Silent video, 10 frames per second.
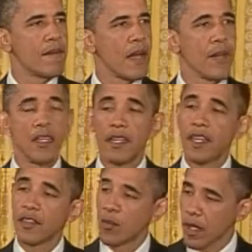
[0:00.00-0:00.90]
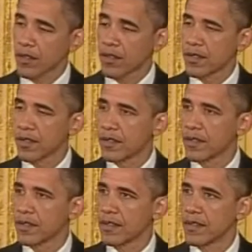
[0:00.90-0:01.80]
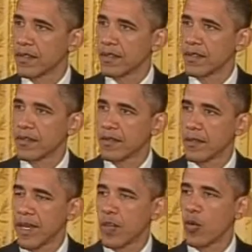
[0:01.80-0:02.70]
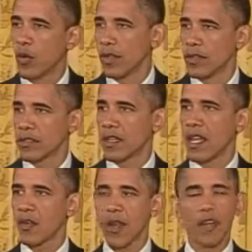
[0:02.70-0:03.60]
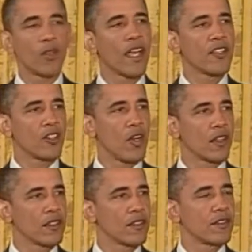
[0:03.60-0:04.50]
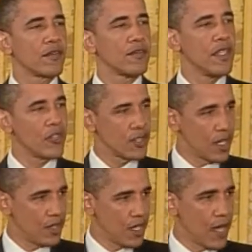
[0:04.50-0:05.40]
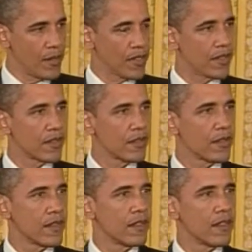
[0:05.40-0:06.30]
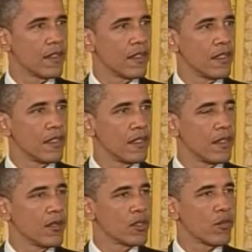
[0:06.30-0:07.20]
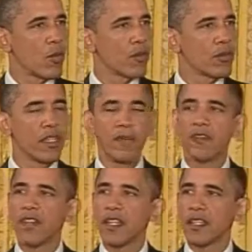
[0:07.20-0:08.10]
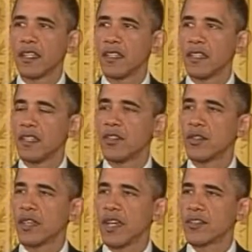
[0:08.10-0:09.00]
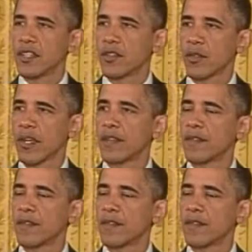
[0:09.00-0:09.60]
I met Nathan Wilkes from Inglewood, Colorado, last August. His son, Thomas, was born with hemophilia in 2003.